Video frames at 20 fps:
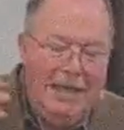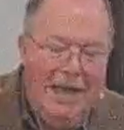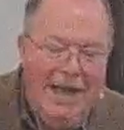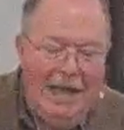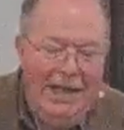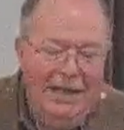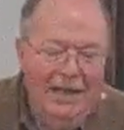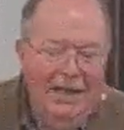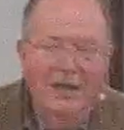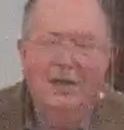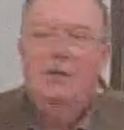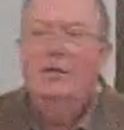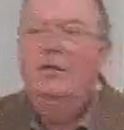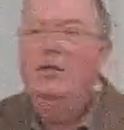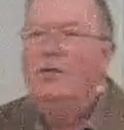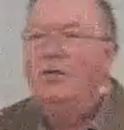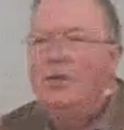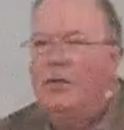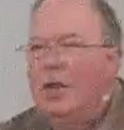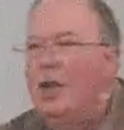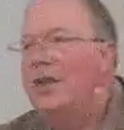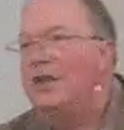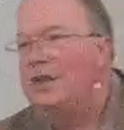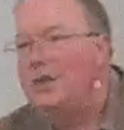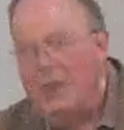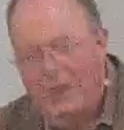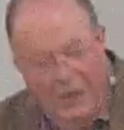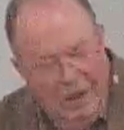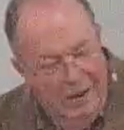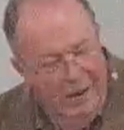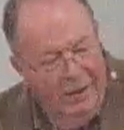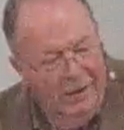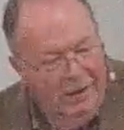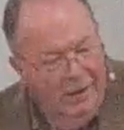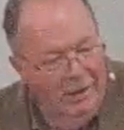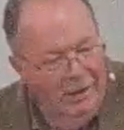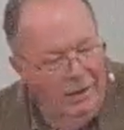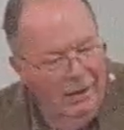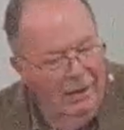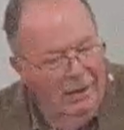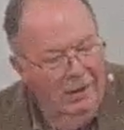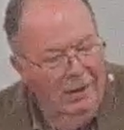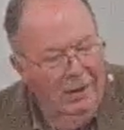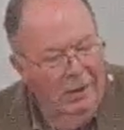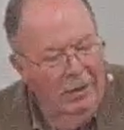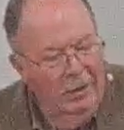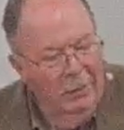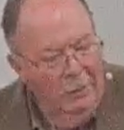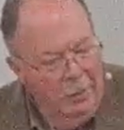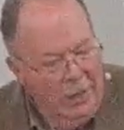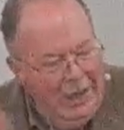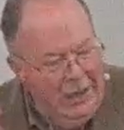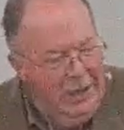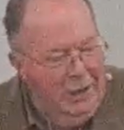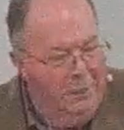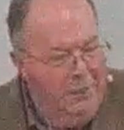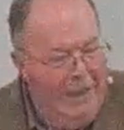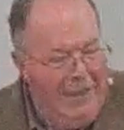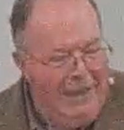not just pay the